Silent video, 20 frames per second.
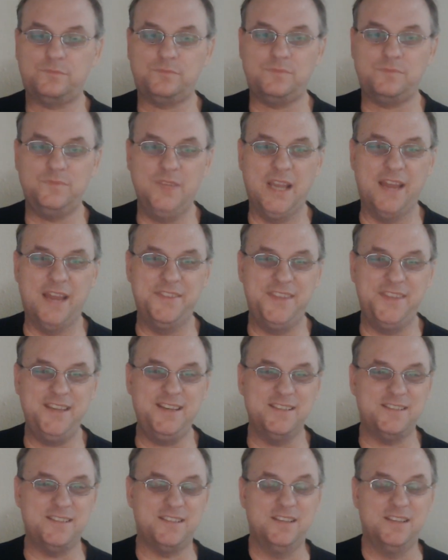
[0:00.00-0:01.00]
I think
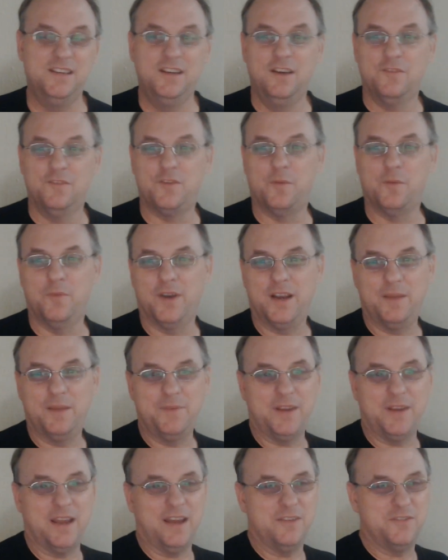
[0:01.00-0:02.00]
it's, from what I'm
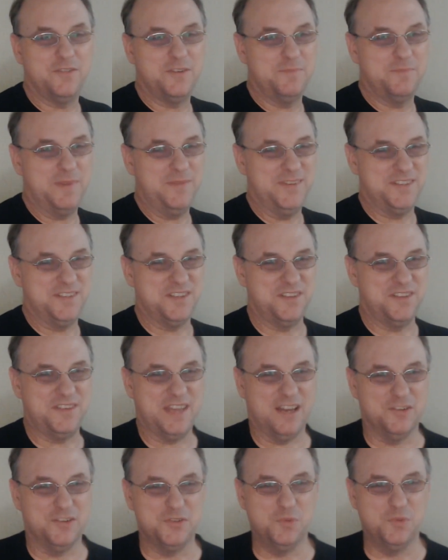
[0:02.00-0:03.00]
gathering, maybe it's
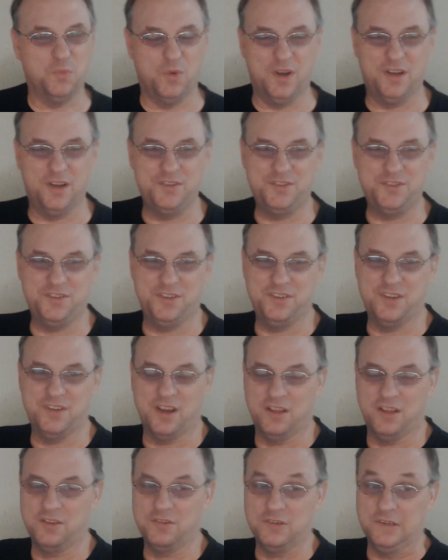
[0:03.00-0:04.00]
1,000 won to the
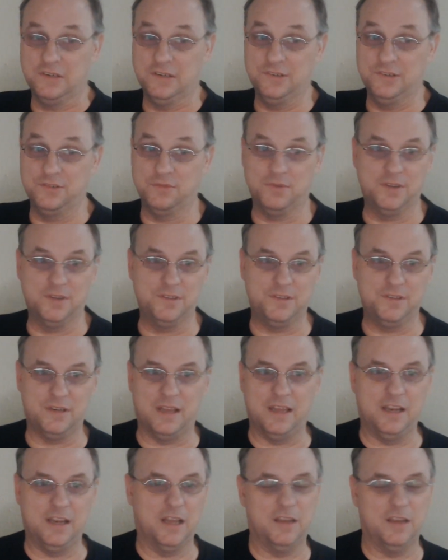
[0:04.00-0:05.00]
dollar or 100 won. And
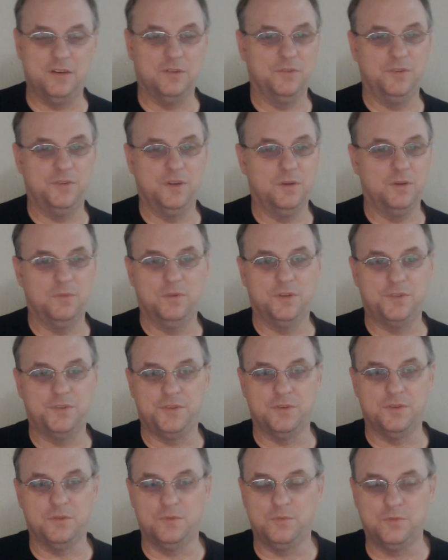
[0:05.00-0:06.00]
I don't know what
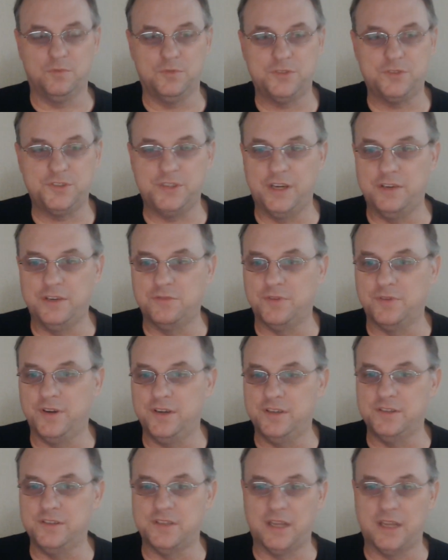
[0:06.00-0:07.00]
their exchange rate
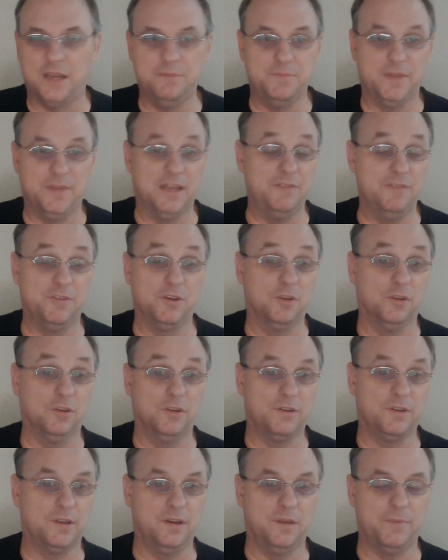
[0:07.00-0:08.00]
is. I'm not going to
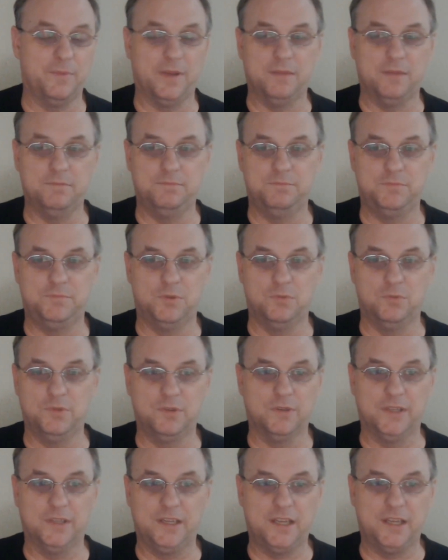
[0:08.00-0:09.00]
look it up. I don't
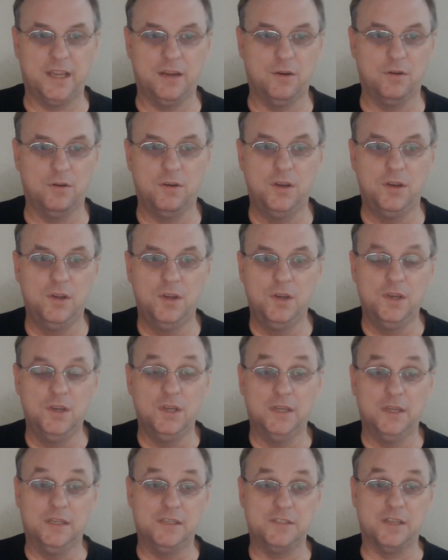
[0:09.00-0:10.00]
care.
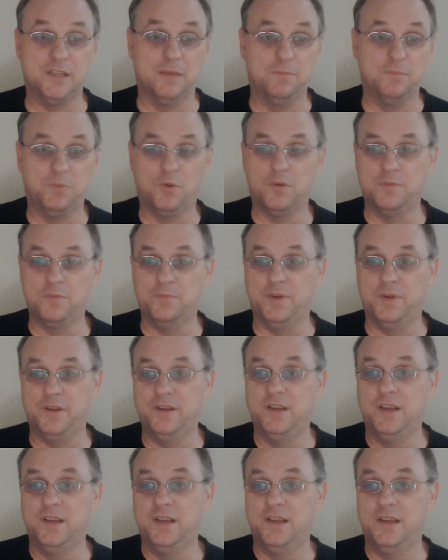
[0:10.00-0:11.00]
It's not important. But
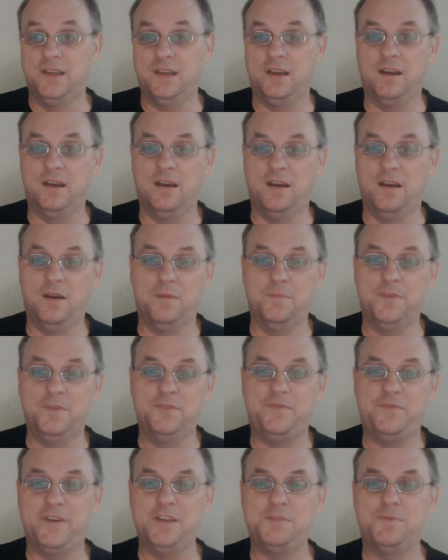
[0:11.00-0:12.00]

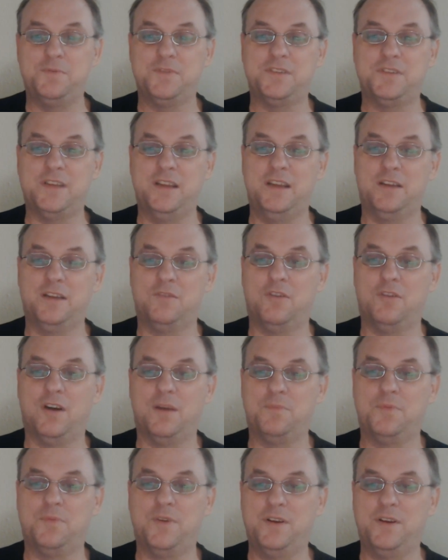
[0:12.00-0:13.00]
Facebook said it
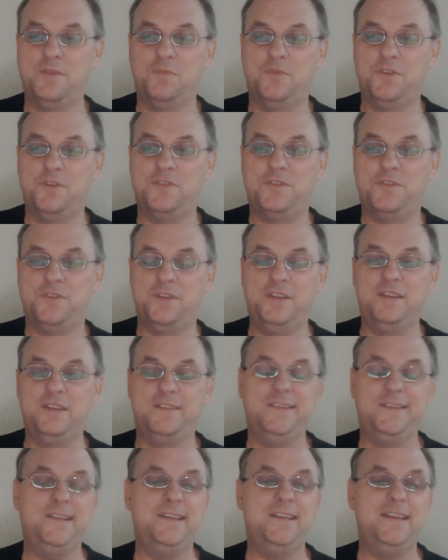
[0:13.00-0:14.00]
cooperated with.
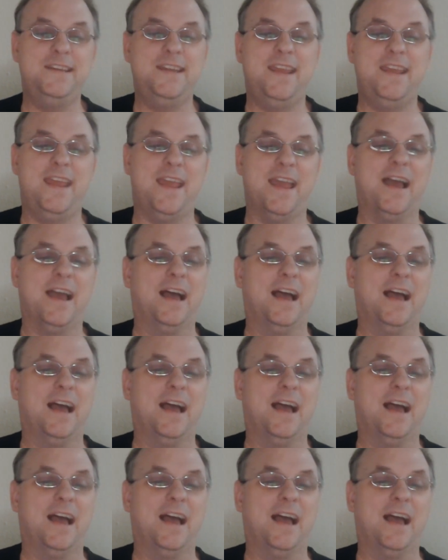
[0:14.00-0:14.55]
Yeah.